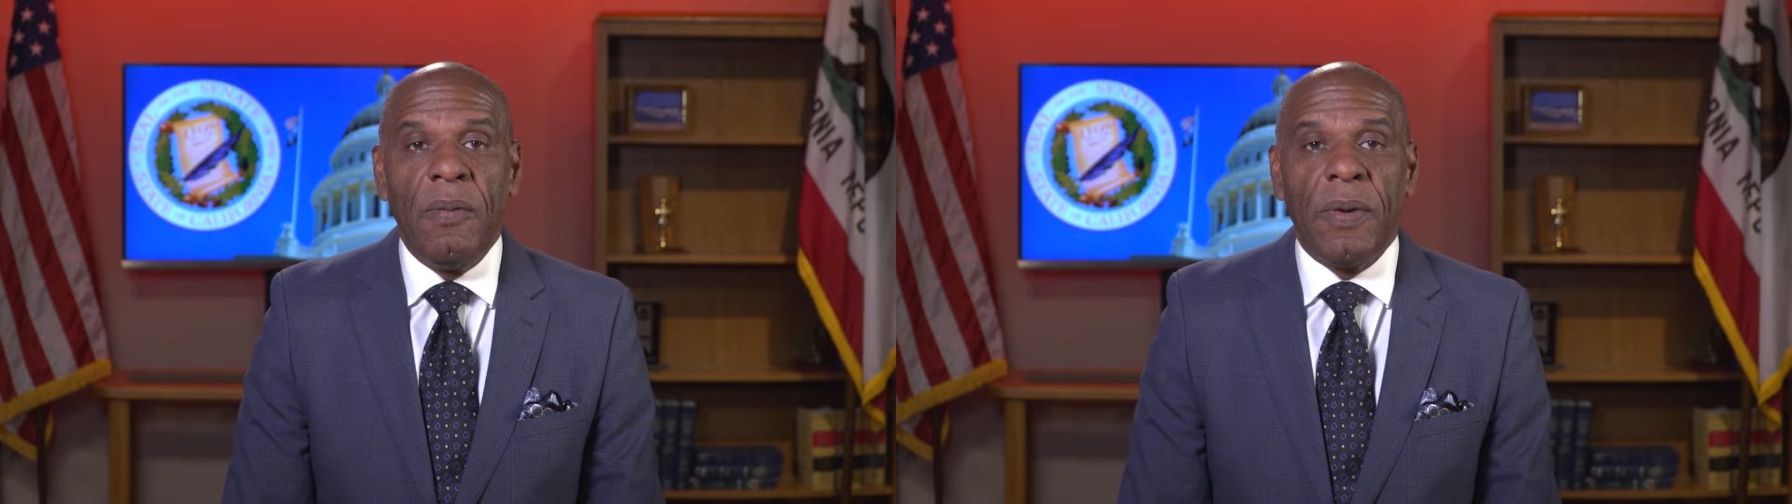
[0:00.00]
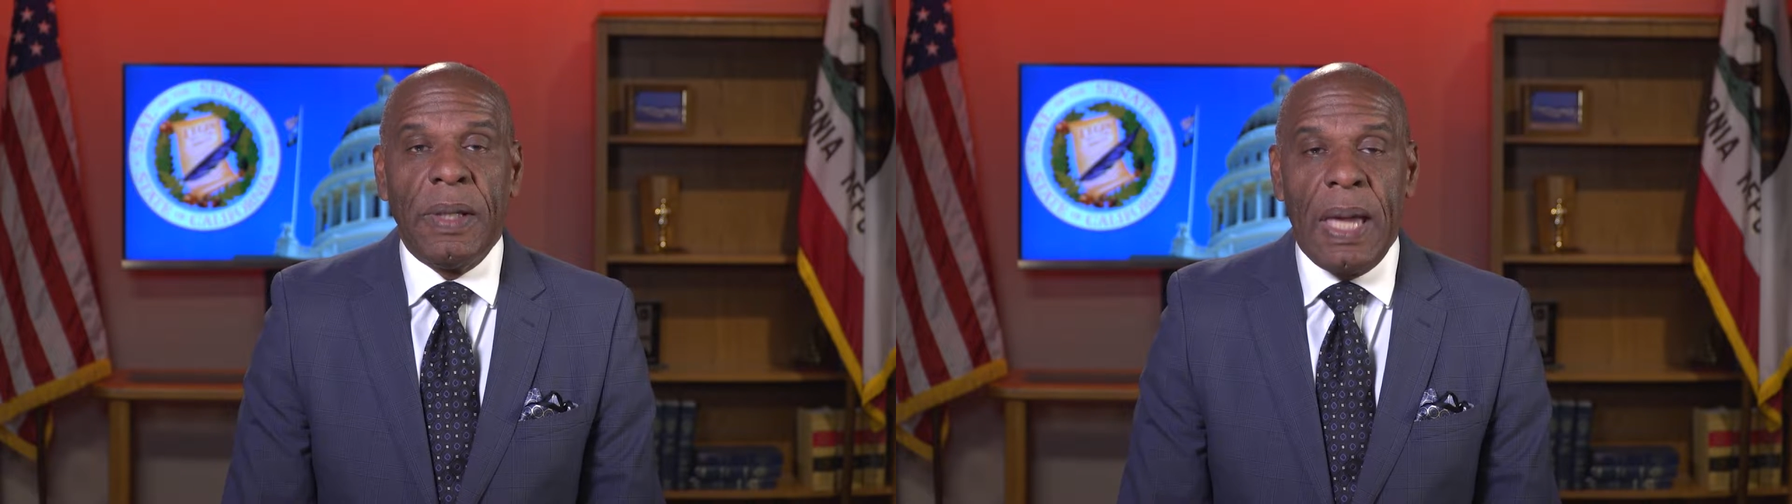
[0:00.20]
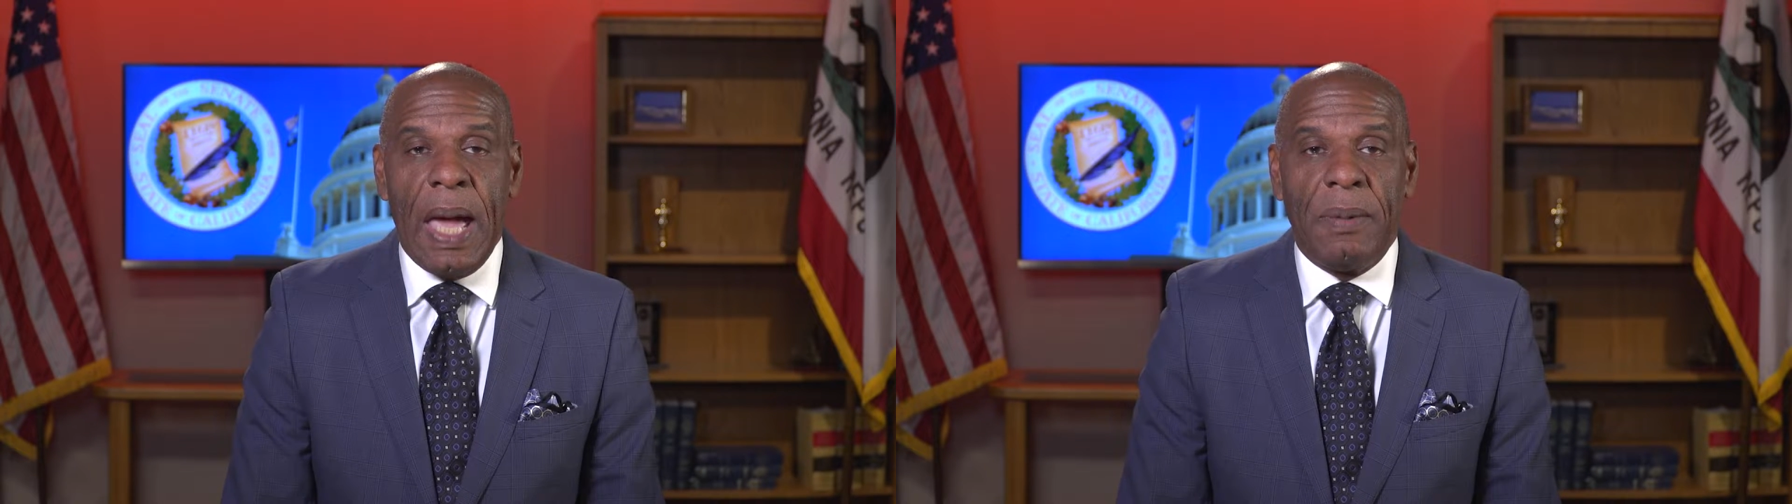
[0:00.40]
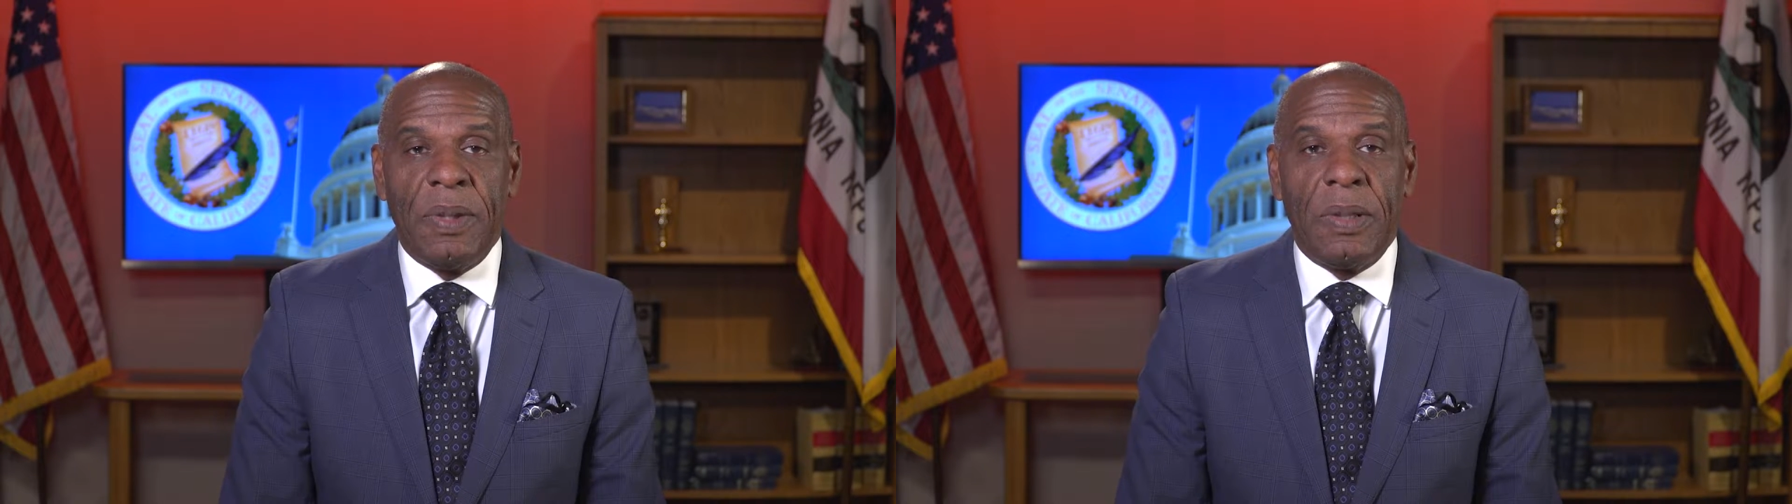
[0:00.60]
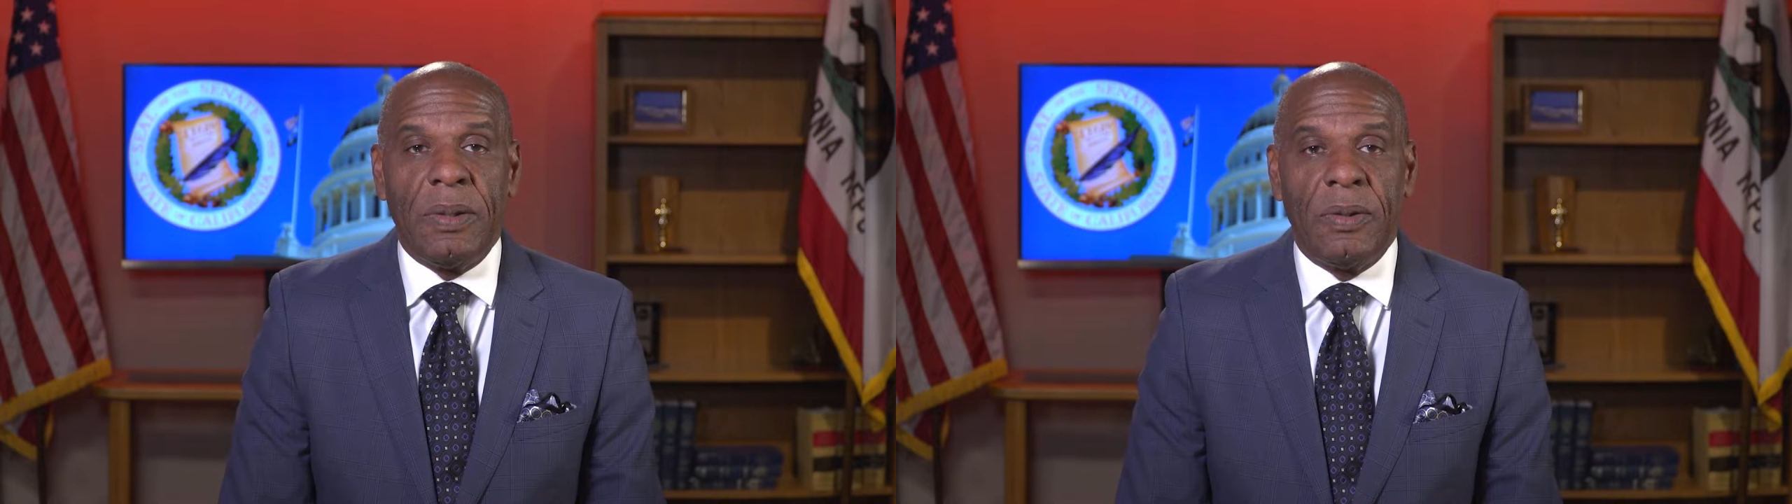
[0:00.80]
for the
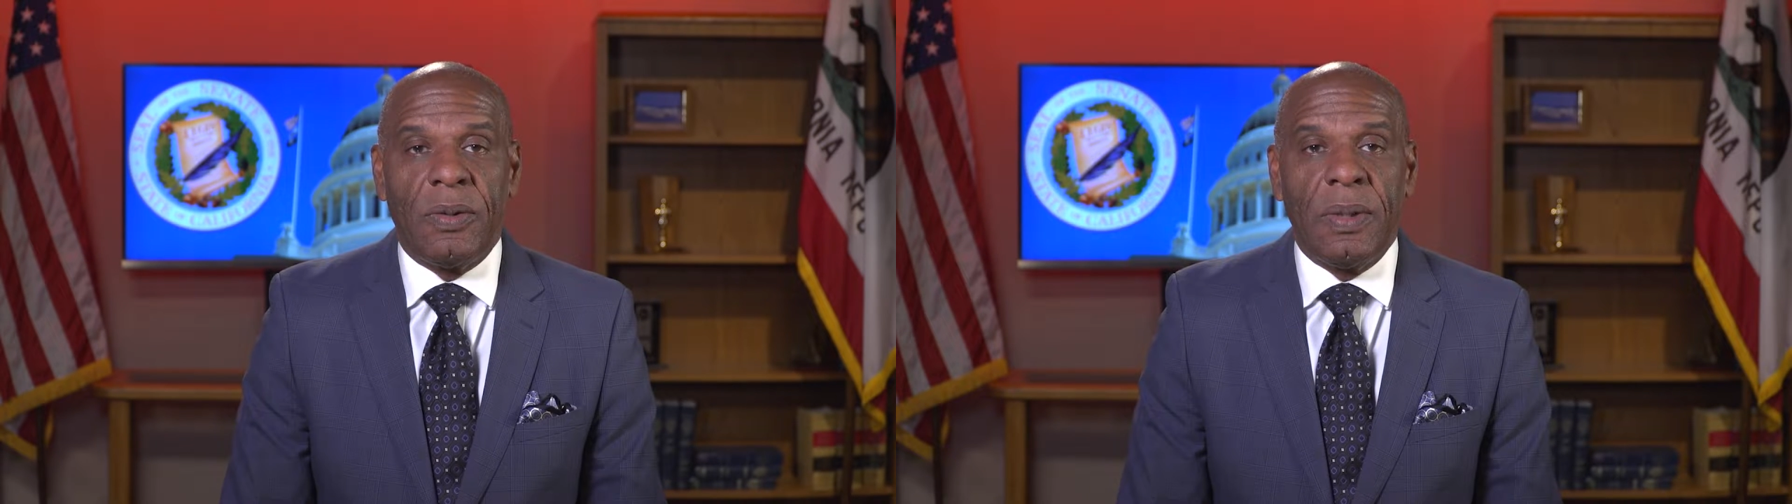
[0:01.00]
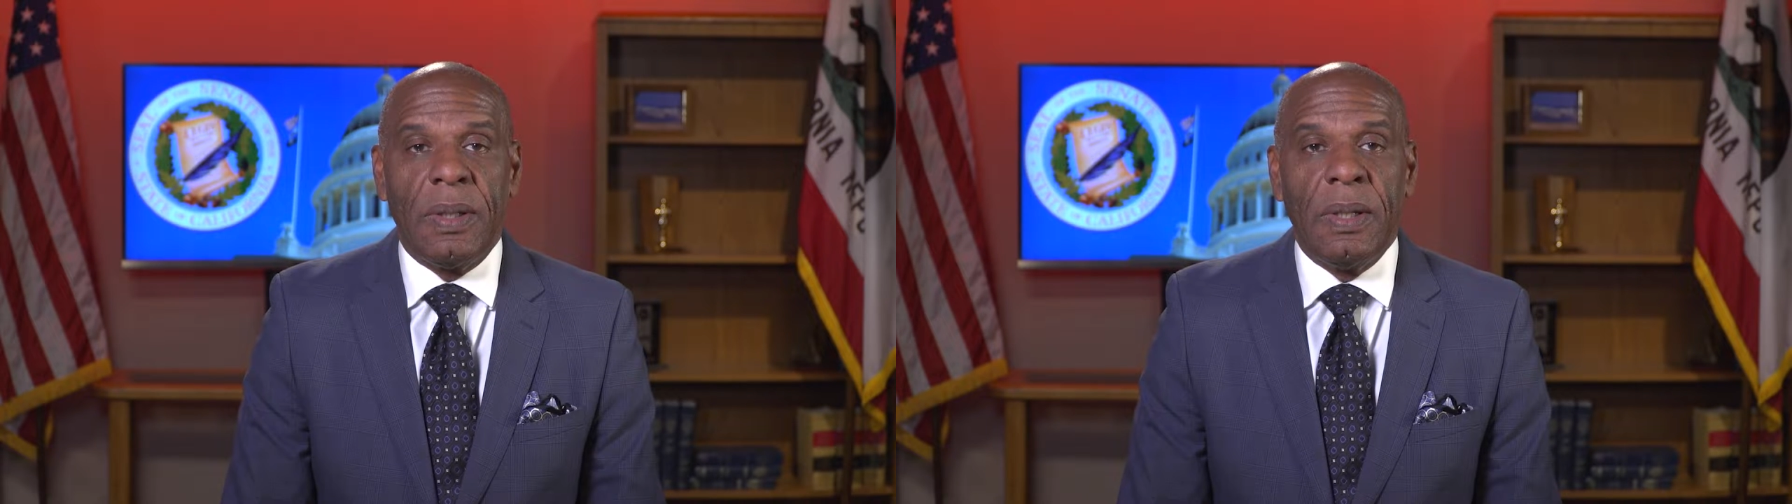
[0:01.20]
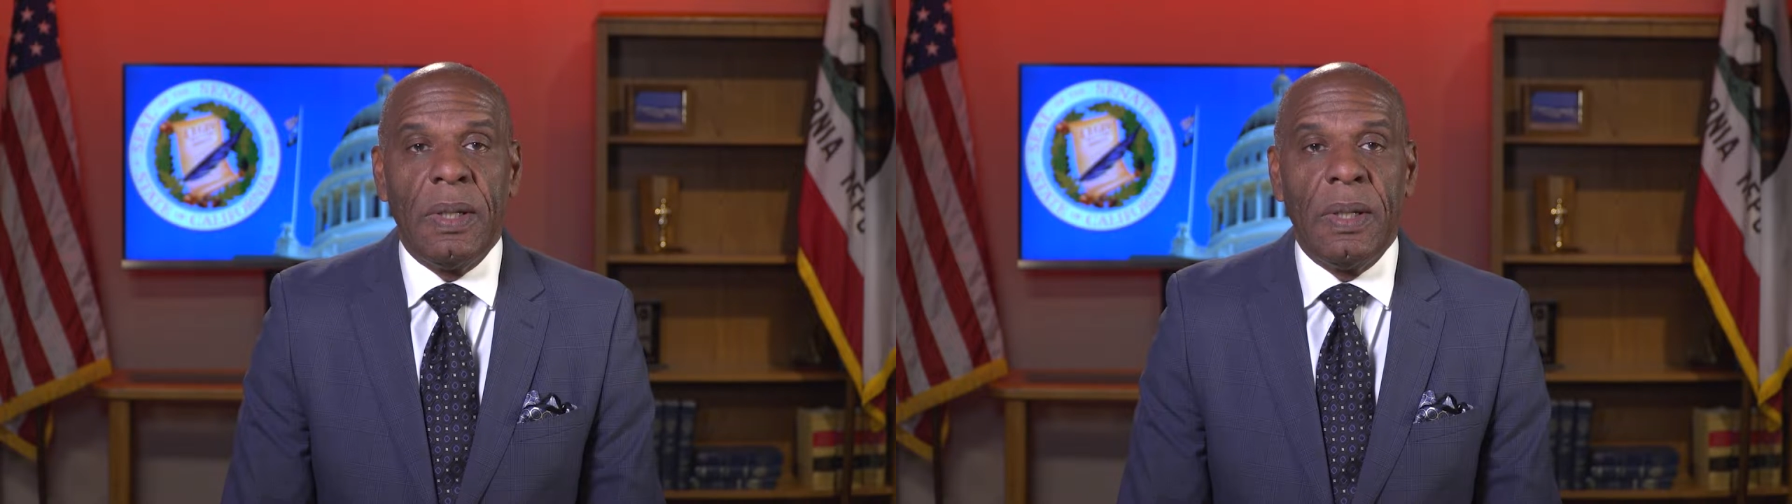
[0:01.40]
cannabis industry.